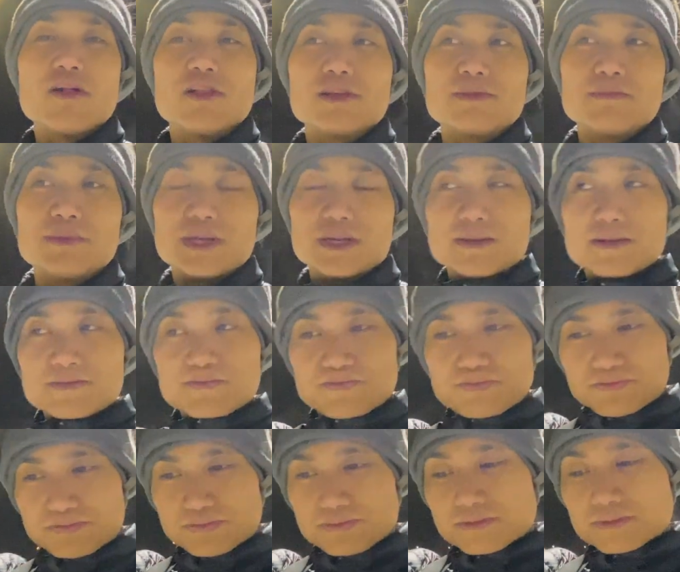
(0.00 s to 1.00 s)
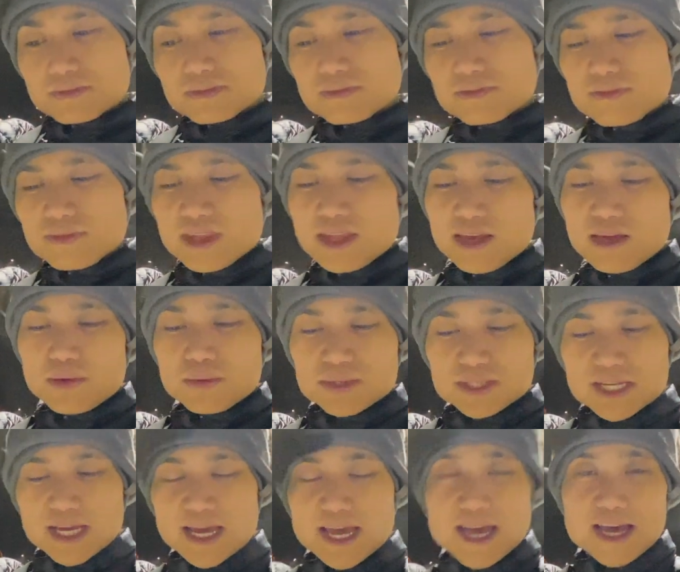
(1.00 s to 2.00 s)
it, but it
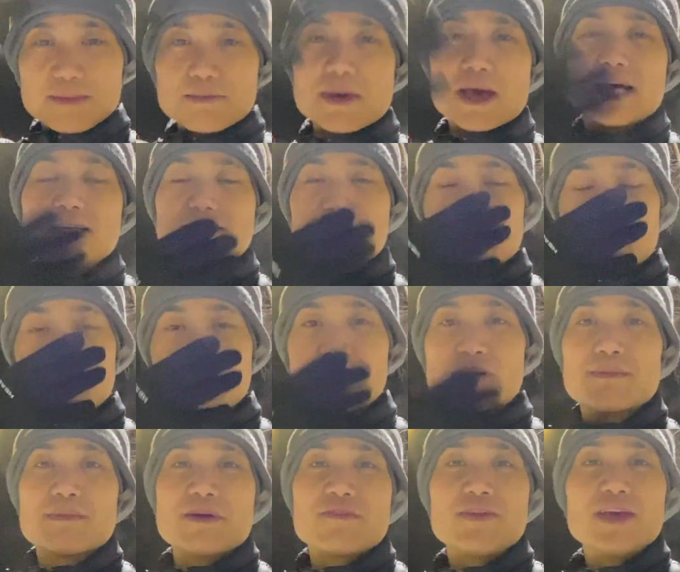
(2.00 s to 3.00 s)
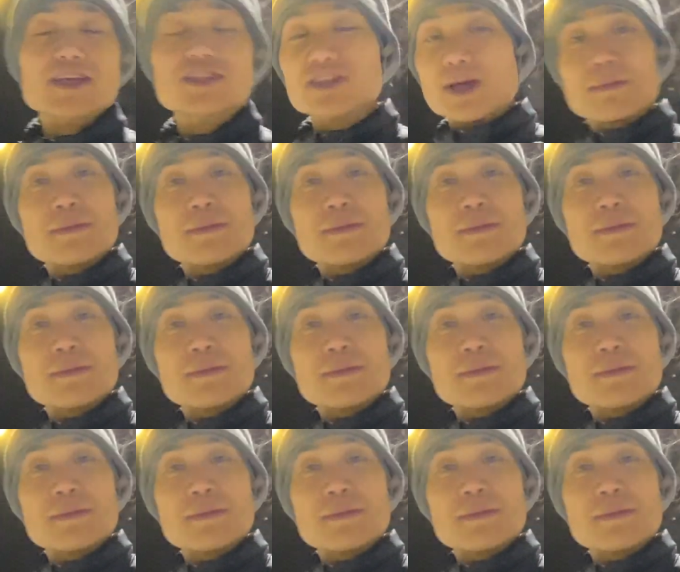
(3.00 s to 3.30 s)
was a head mask and it covered up my face.